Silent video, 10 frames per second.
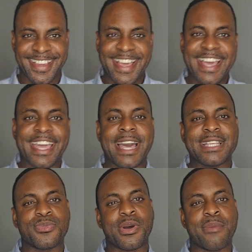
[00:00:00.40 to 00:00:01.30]

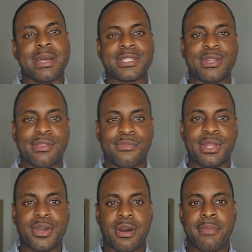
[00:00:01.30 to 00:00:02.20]
Guys, welcome back to another
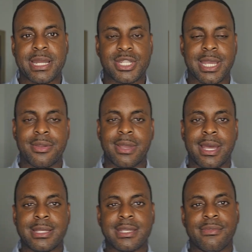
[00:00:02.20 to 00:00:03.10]
video on my channel,
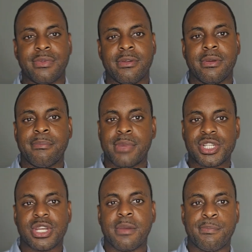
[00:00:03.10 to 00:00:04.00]
guys. I very
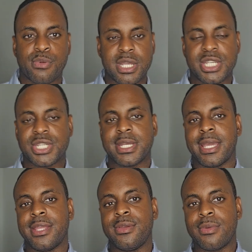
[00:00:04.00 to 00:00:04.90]
much
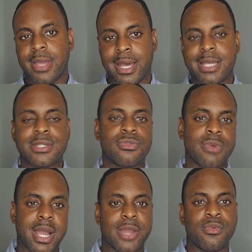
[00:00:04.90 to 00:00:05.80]
appreciate you guys
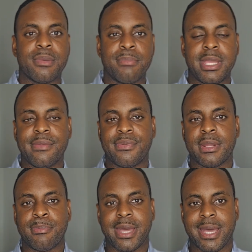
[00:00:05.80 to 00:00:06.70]
rocking with me for
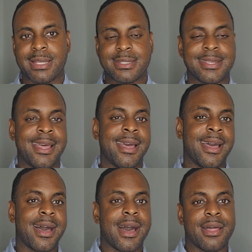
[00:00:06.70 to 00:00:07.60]
the past
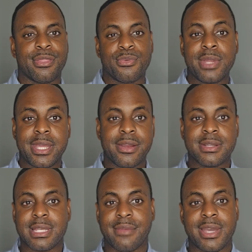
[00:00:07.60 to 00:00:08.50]
3
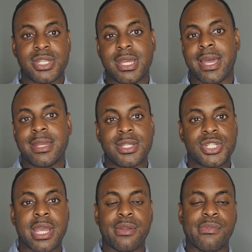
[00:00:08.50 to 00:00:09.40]
years that I've actually had this
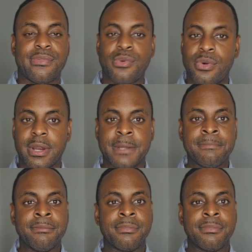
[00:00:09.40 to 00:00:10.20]
channel for.